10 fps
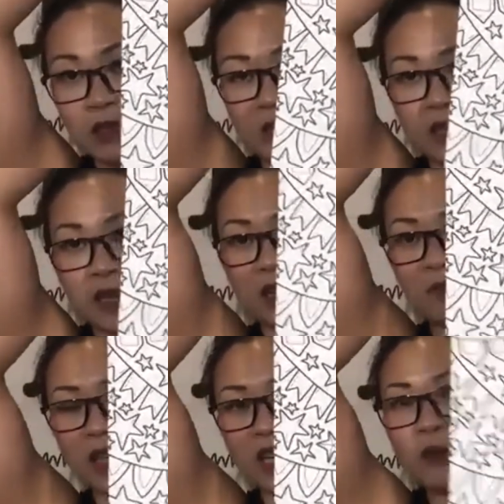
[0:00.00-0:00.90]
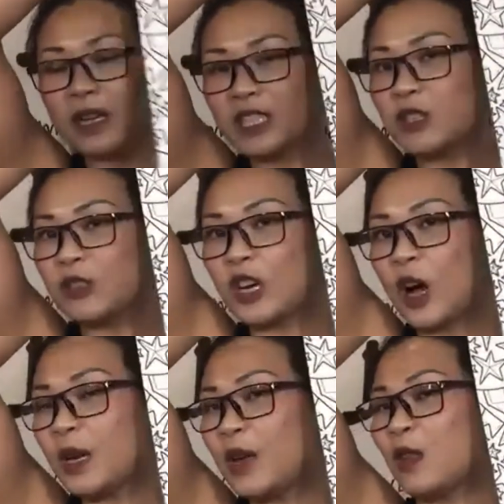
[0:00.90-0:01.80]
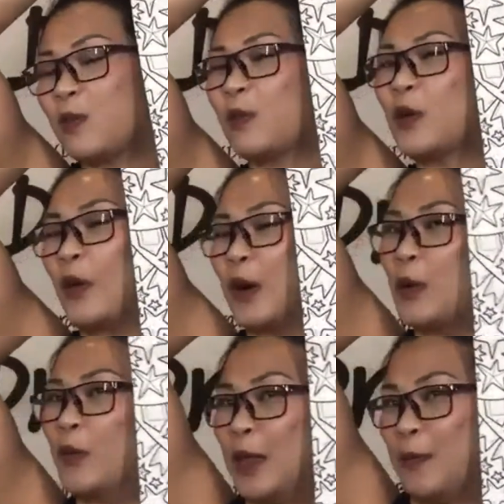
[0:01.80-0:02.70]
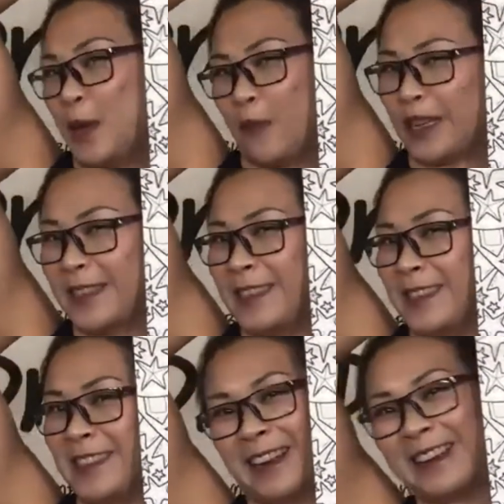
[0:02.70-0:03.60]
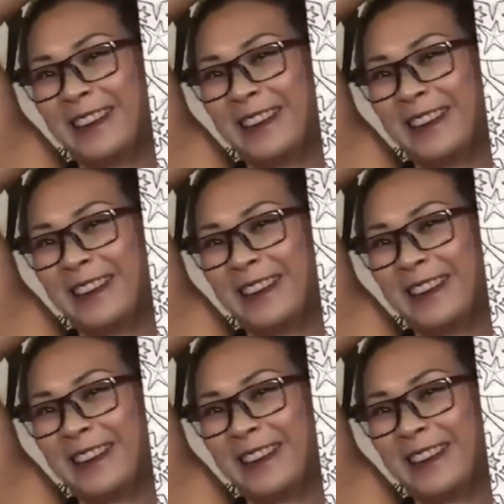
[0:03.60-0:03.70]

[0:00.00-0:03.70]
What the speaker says: Yeah, because we wanted to accommodate for the people who want to put really big presents inside.